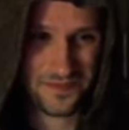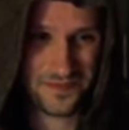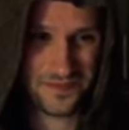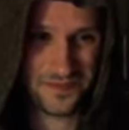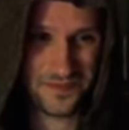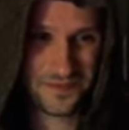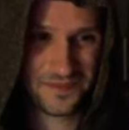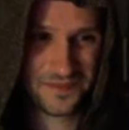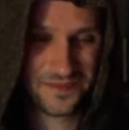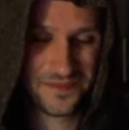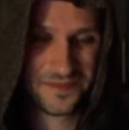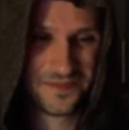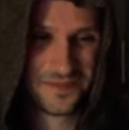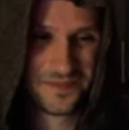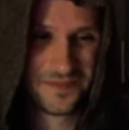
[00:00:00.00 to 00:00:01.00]

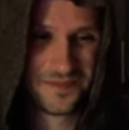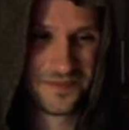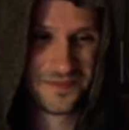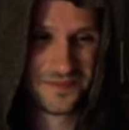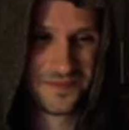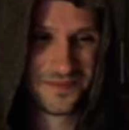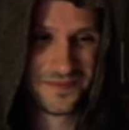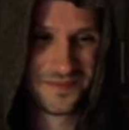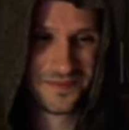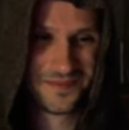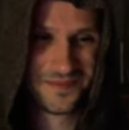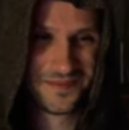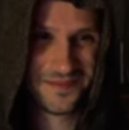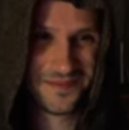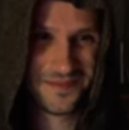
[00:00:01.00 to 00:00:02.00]

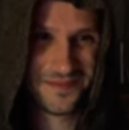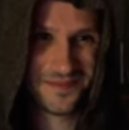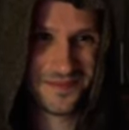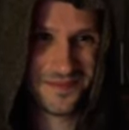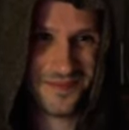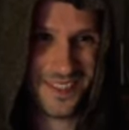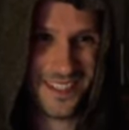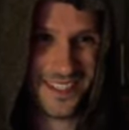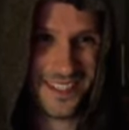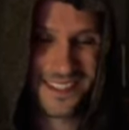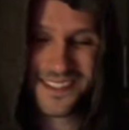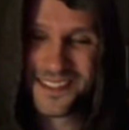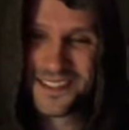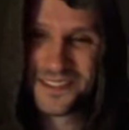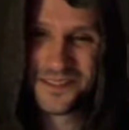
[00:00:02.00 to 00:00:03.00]

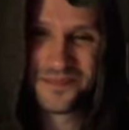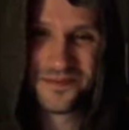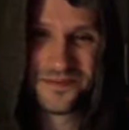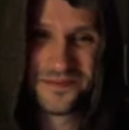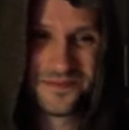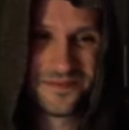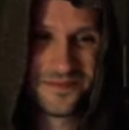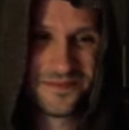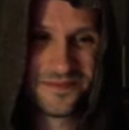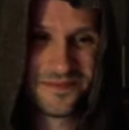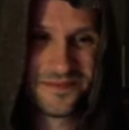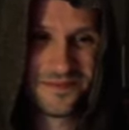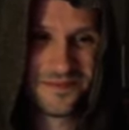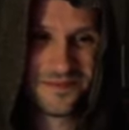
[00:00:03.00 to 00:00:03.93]
This person isn't speaking.